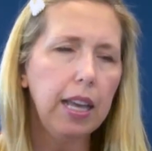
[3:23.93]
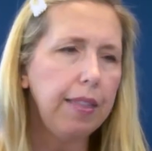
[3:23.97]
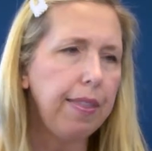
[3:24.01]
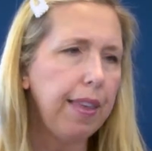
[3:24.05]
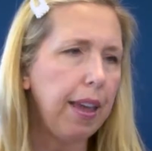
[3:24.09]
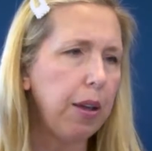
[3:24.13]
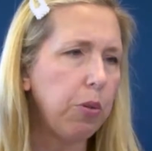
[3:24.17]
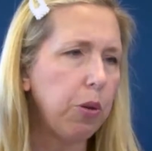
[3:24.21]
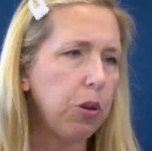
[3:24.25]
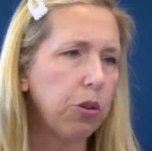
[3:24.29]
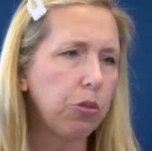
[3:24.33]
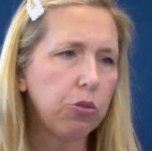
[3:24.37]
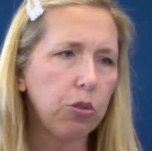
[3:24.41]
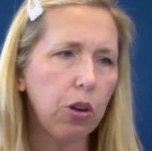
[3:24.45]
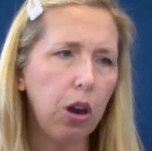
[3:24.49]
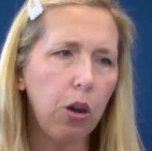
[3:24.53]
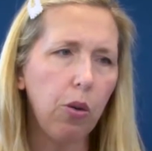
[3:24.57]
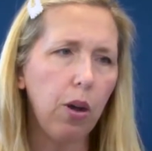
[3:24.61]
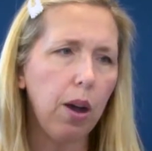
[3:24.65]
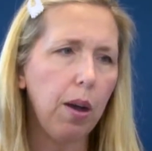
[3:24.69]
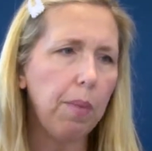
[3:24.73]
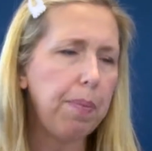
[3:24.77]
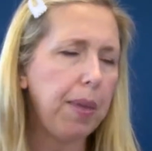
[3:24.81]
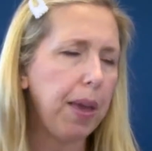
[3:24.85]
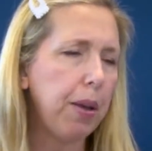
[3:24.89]
they will
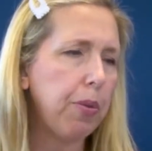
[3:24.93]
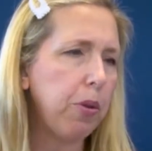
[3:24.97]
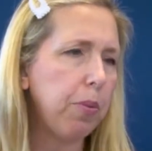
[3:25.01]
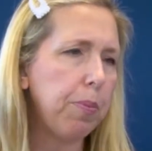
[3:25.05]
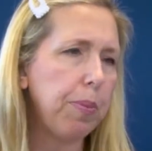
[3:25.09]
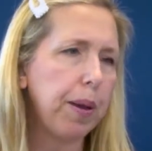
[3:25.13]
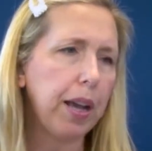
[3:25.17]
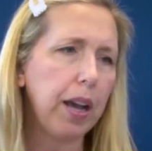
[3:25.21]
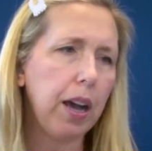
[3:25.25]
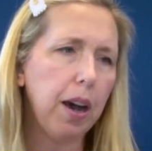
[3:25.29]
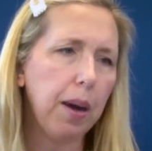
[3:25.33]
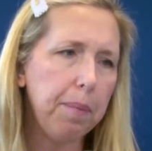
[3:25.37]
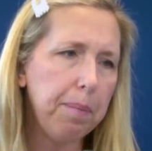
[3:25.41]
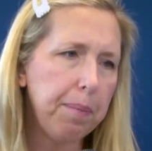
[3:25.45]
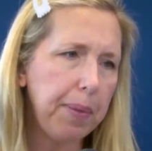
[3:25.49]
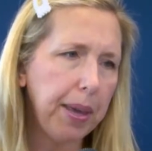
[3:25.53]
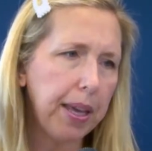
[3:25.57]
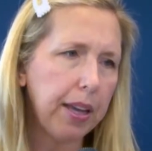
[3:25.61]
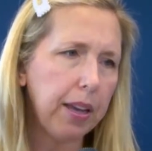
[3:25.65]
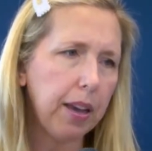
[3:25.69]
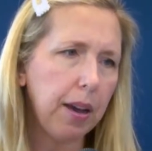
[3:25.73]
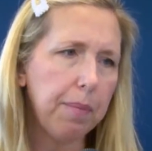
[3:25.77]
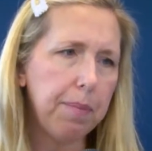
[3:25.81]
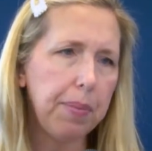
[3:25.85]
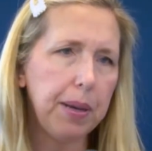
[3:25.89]
grow up, they will become
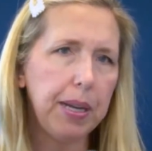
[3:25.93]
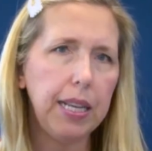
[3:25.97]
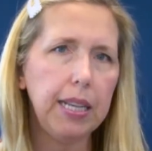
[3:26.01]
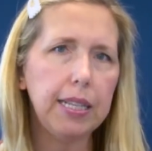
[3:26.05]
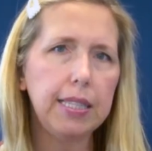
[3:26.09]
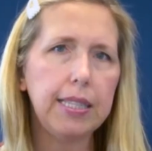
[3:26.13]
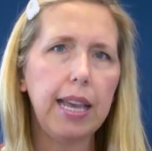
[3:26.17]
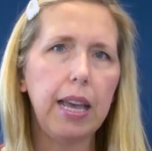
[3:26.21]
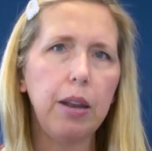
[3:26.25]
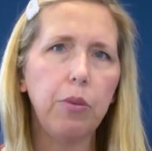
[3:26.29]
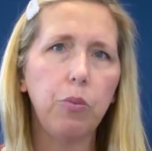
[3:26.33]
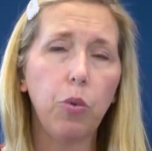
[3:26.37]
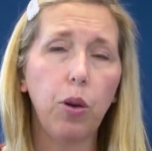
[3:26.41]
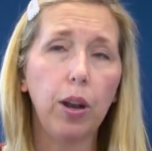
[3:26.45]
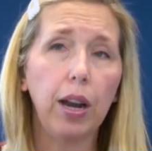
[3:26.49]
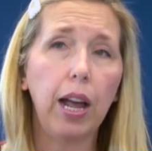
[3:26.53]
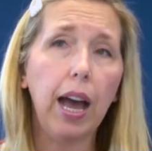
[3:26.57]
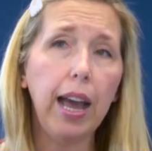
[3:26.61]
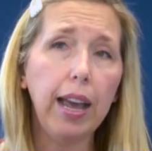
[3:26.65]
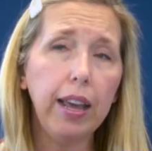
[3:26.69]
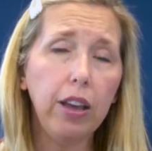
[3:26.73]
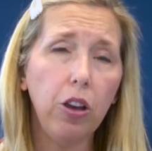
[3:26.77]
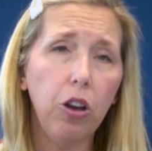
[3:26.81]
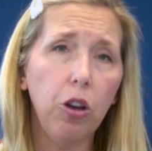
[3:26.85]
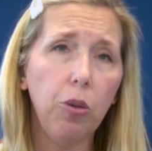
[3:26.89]
big companies, and what
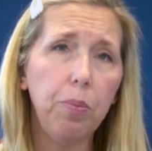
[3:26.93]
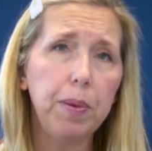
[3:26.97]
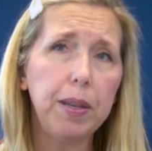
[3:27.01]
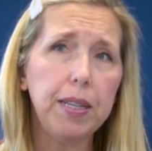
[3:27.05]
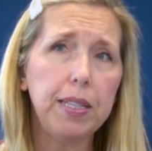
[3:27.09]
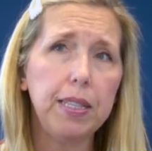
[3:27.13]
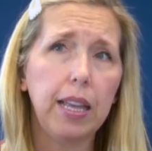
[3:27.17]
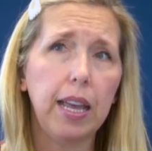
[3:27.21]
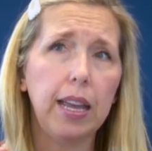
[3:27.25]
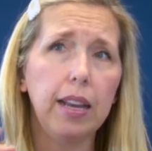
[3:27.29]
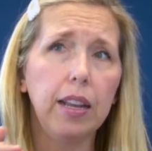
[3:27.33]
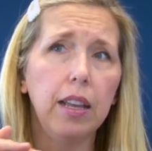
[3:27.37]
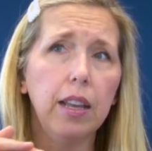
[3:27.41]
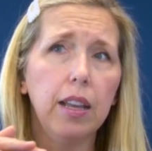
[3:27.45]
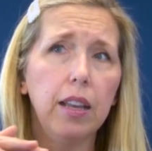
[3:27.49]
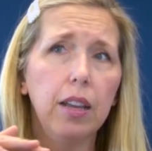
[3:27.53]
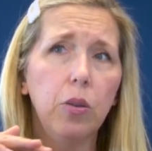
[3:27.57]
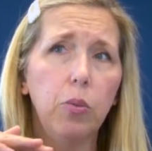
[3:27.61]
I hope is that